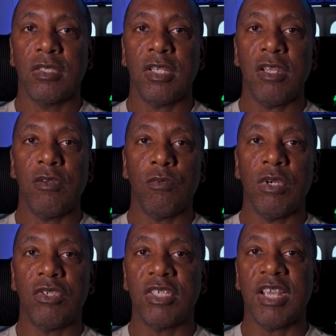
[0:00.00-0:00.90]
So
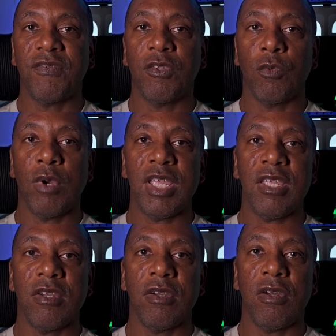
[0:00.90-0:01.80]
we'll just have to
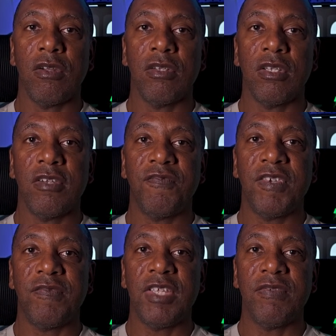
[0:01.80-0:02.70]
wait on the
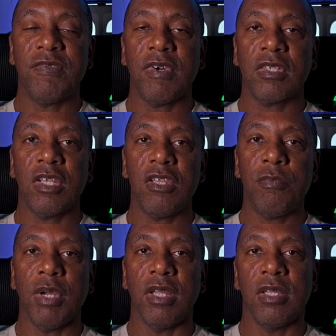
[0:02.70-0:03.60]
15th of
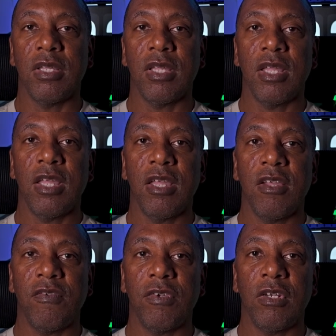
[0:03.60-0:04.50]
October
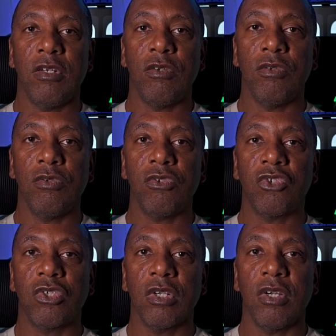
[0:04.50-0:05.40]
for the
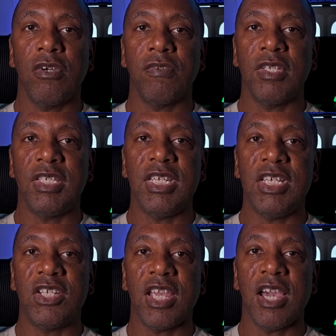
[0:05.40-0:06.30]
launch of the
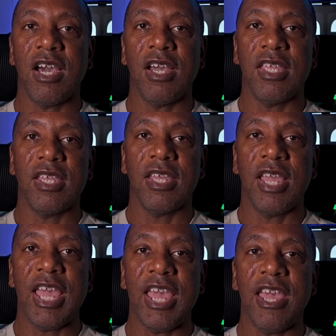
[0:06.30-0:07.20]
DJI
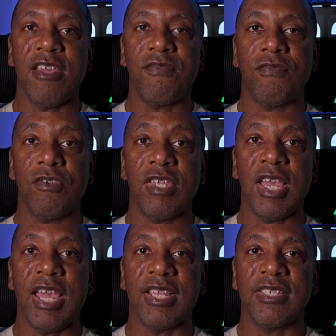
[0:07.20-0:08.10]
Air
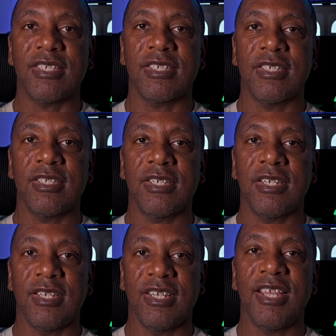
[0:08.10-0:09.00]
3S.
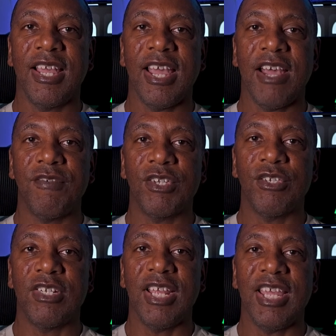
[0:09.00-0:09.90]
Have a
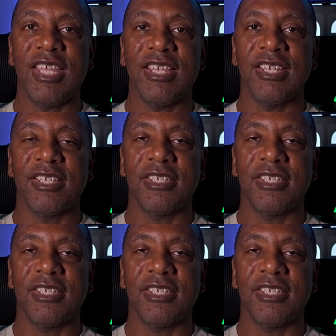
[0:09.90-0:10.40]
good day.